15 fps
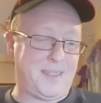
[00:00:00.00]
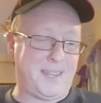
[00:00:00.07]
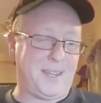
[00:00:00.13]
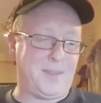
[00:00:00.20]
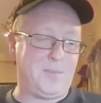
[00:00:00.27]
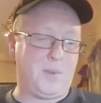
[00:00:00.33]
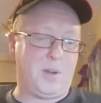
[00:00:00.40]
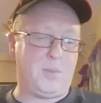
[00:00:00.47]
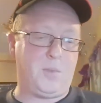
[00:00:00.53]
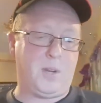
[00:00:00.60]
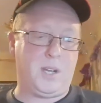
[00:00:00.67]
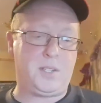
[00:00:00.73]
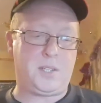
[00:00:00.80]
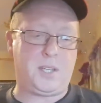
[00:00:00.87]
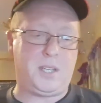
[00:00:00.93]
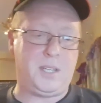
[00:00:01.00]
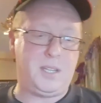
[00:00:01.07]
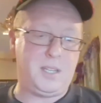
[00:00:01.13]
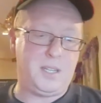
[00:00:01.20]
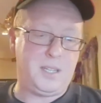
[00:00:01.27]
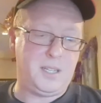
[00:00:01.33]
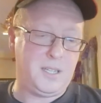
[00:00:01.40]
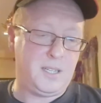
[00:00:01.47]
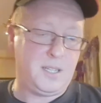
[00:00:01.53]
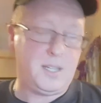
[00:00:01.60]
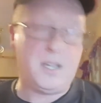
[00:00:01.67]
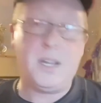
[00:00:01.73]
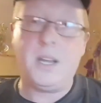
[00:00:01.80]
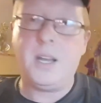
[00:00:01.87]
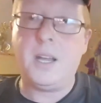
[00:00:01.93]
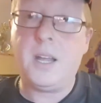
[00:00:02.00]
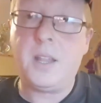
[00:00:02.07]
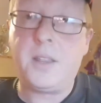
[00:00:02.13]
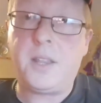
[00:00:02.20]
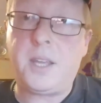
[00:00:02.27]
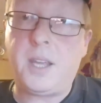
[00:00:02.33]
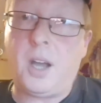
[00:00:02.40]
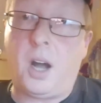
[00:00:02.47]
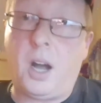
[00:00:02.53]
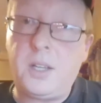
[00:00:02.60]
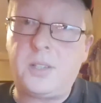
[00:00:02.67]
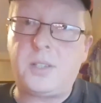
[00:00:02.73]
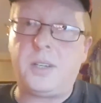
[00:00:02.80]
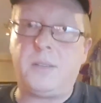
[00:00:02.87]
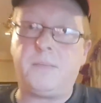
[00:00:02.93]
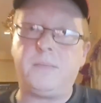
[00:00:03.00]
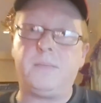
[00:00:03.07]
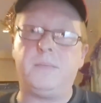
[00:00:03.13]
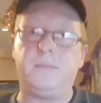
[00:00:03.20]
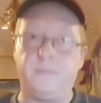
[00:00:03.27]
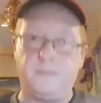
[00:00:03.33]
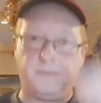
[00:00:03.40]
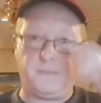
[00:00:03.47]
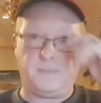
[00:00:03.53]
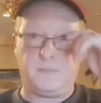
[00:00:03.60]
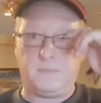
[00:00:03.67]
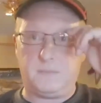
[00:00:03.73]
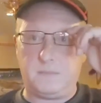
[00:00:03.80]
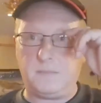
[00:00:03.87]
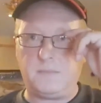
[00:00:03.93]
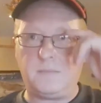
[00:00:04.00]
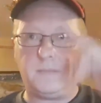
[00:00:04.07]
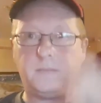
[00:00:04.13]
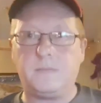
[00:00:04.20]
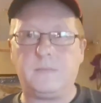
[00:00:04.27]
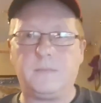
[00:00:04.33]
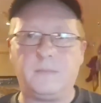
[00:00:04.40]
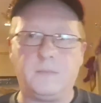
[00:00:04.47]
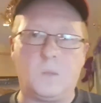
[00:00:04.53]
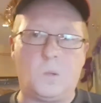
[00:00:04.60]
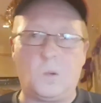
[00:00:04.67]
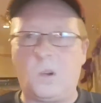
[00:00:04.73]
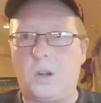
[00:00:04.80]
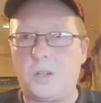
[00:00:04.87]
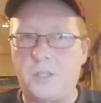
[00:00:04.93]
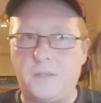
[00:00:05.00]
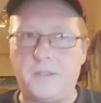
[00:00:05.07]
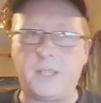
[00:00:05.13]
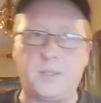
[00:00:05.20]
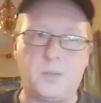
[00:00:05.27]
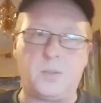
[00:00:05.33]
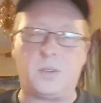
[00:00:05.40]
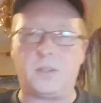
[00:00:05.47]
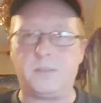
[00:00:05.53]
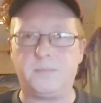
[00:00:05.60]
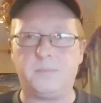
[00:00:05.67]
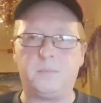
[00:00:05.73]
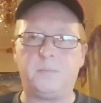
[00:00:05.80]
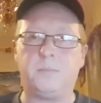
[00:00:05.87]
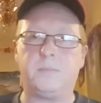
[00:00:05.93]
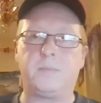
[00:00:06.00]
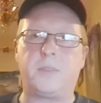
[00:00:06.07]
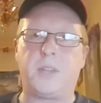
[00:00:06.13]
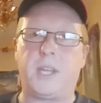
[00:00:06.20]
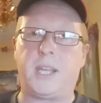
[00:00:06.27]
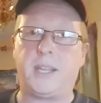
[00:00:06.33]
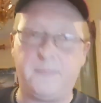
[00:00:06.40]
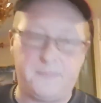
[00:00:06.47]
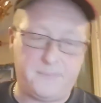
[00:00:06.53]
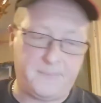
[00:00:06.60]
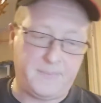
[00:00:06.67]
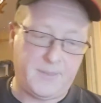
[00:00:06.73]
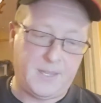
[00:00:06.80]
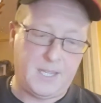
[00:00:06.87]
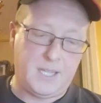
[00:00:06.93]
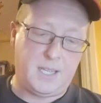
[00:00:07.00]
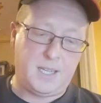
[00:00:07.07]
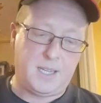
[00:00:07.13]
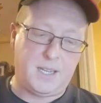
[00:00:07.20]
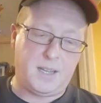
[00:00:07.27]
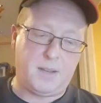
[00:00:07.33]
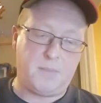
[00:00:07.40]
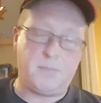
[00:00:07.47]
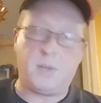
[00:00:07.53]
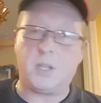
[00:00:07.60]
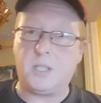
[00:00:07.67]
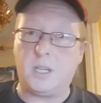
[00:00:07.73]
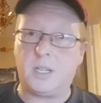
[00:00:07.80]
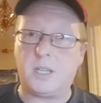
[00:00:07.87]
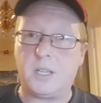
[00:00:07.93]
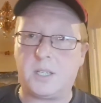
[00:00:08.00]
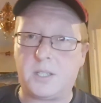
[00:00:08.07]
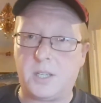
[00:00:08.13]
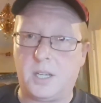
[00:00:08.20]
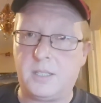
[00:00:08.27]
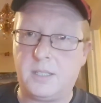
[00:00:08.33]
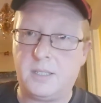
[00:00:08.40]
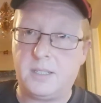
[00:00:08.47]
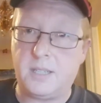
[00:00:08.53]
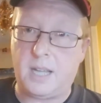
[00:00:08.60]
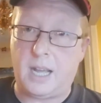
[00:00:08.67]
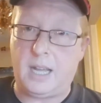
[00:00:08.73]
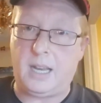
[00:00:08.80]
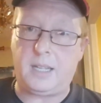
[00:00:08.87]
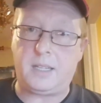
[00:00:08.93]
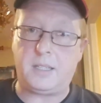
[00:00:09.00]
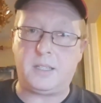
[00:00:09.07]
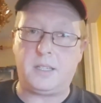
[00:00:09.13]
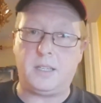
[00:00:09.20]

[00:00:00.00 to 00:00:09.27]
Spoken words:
What was the item or artifact or thing my youngest son, Alex,